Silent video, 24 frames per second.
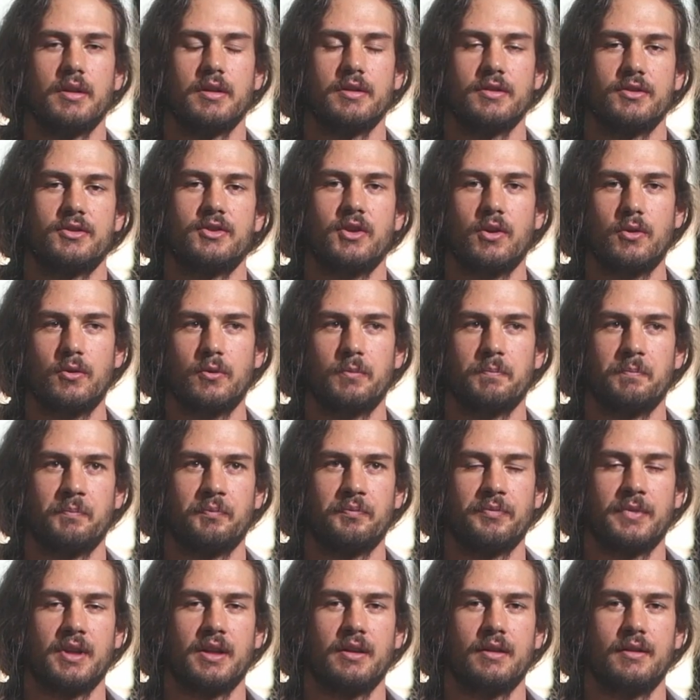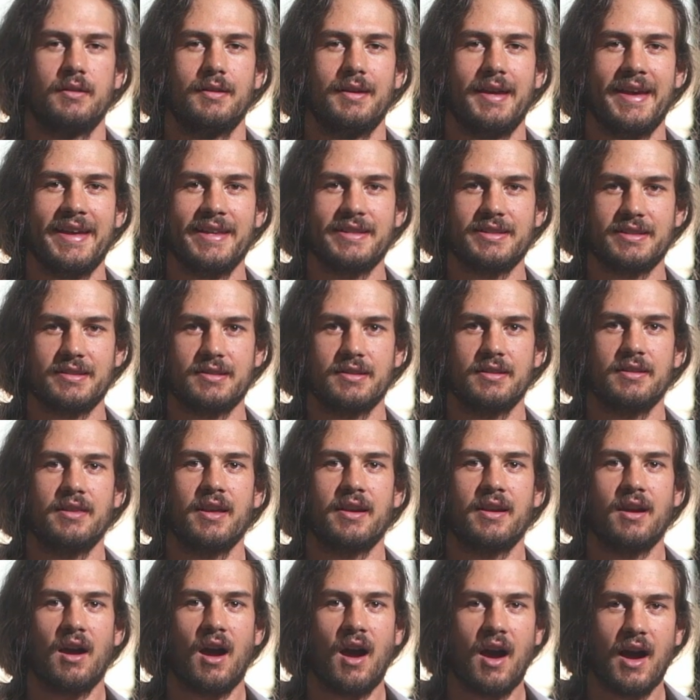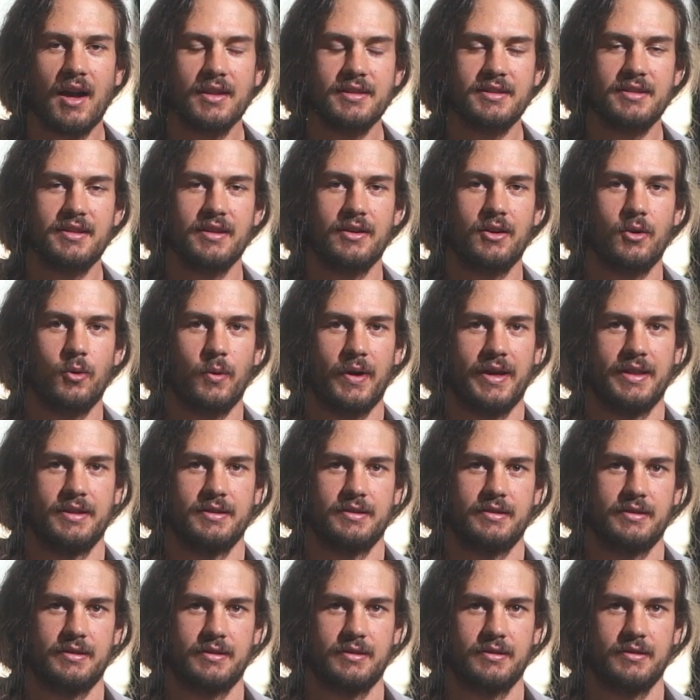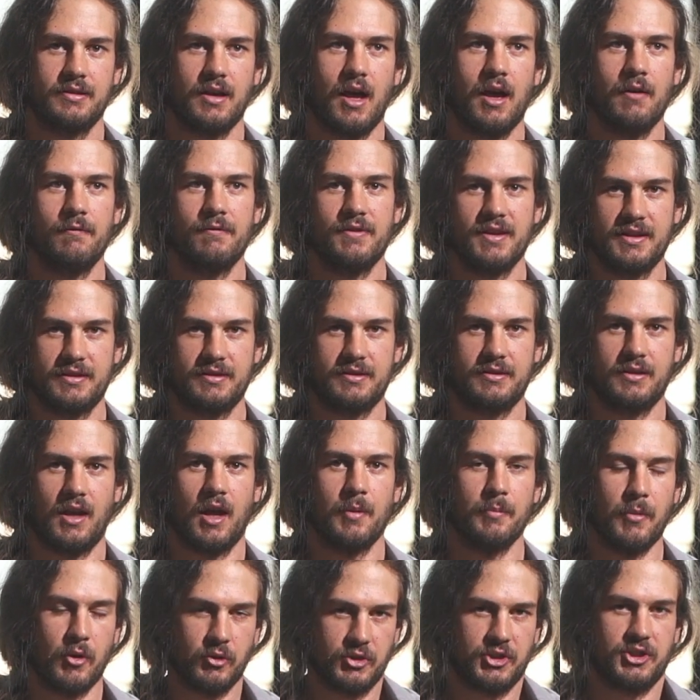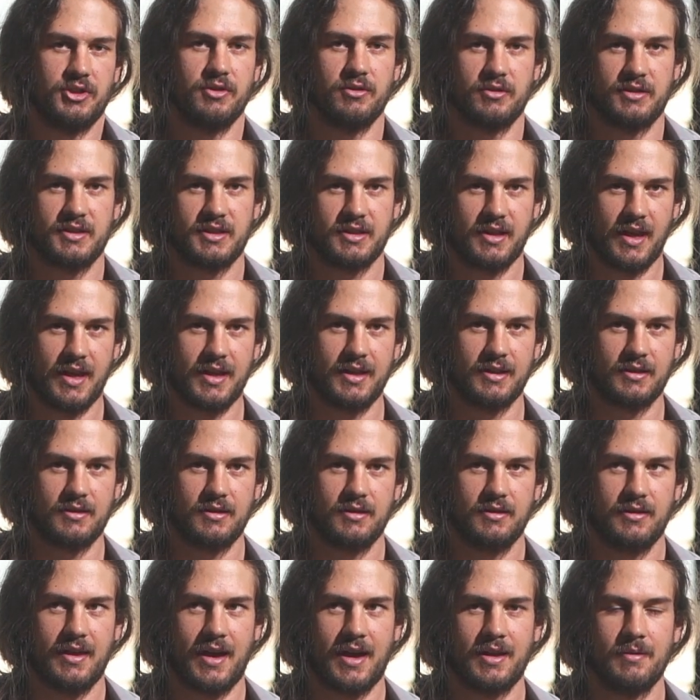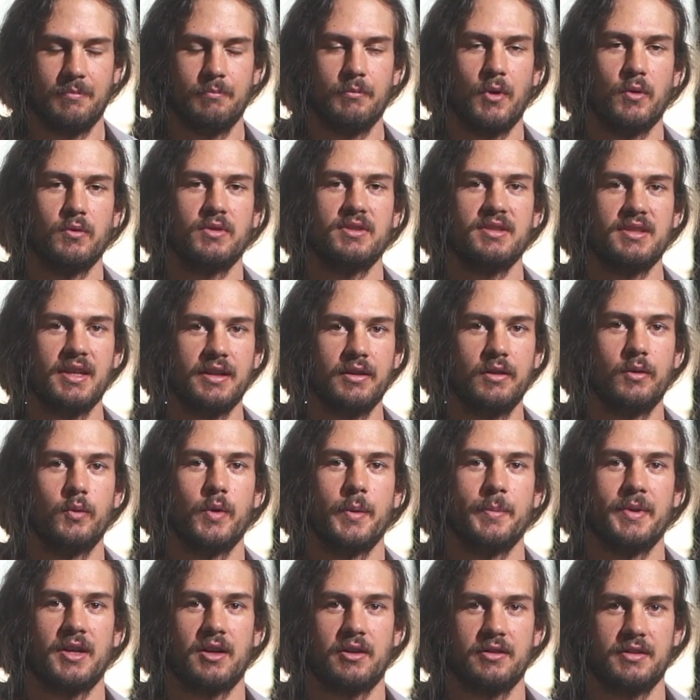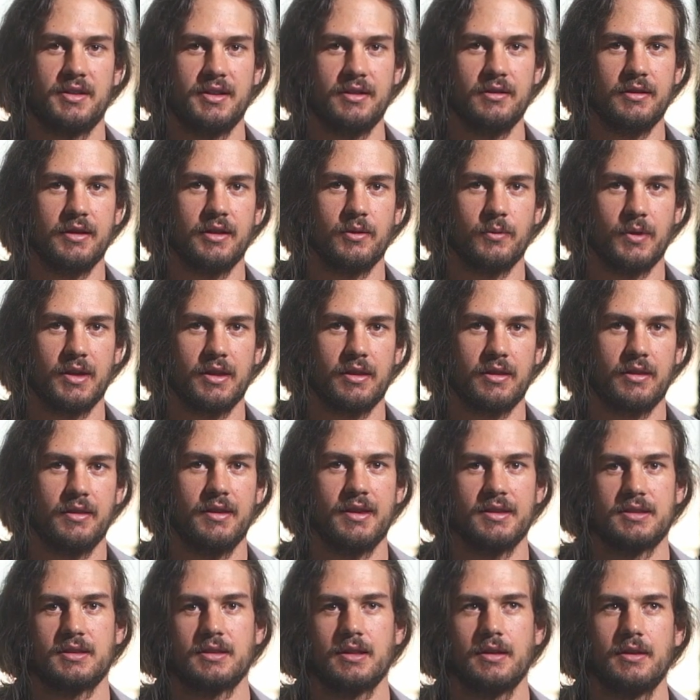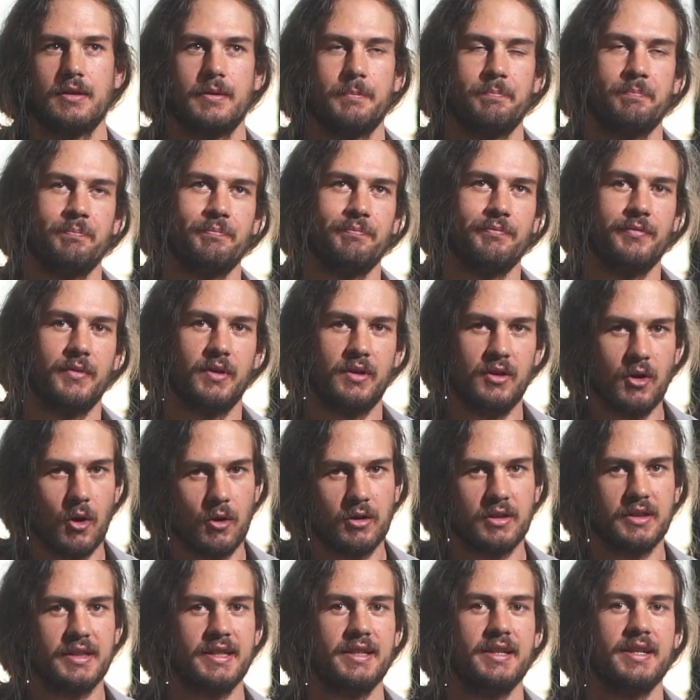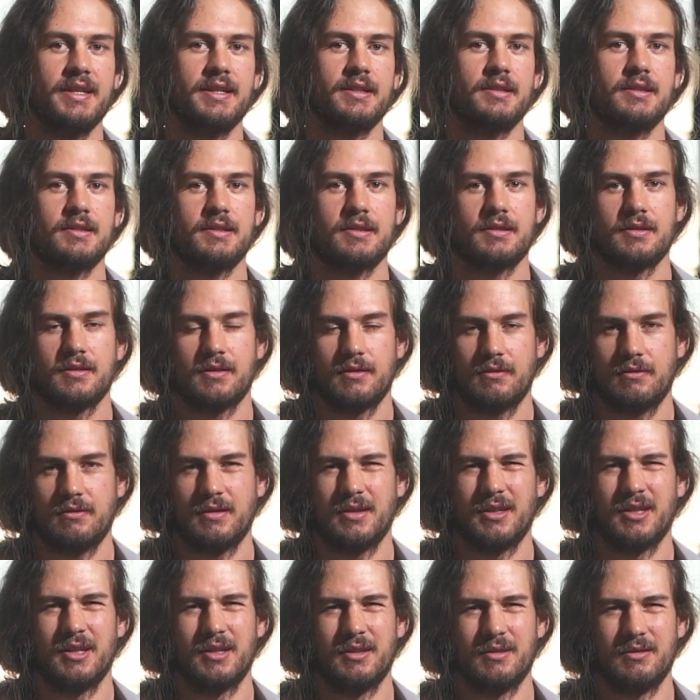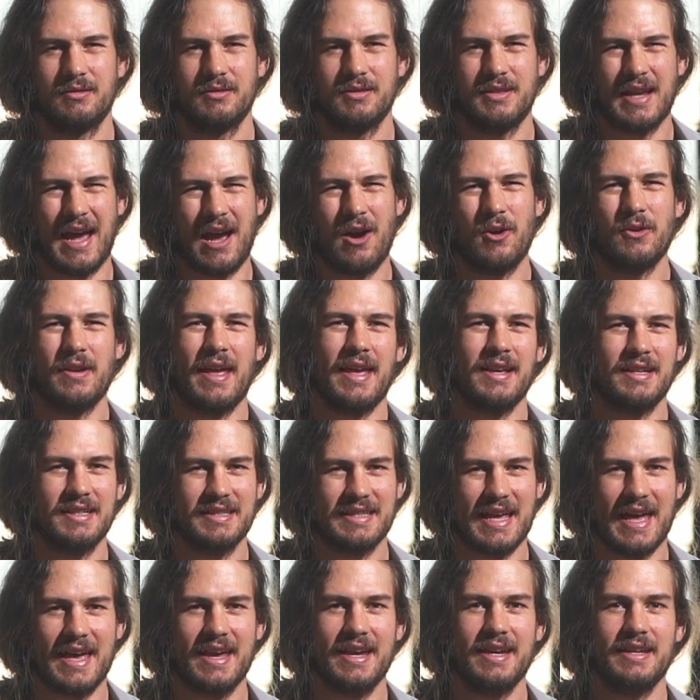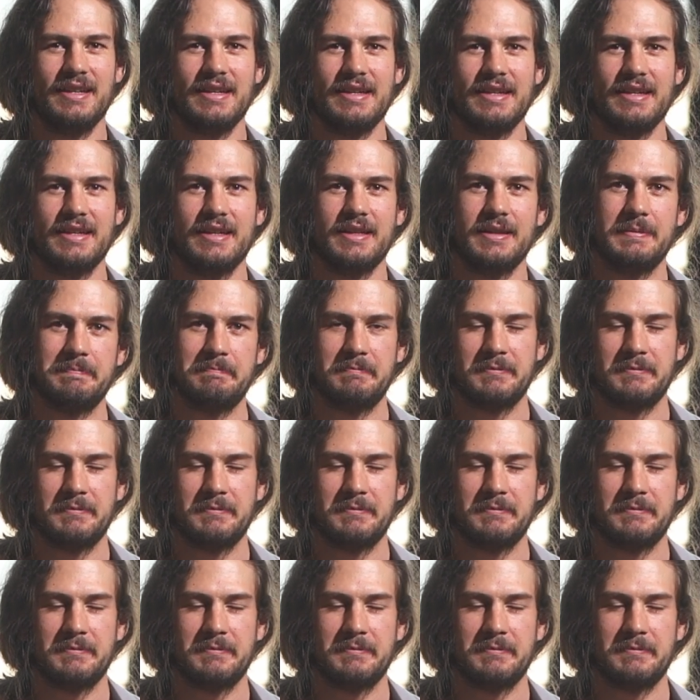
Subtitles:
So it's the consequence of this emotional state that most single women are dealing with, this loneliness, the doubt, anxiety,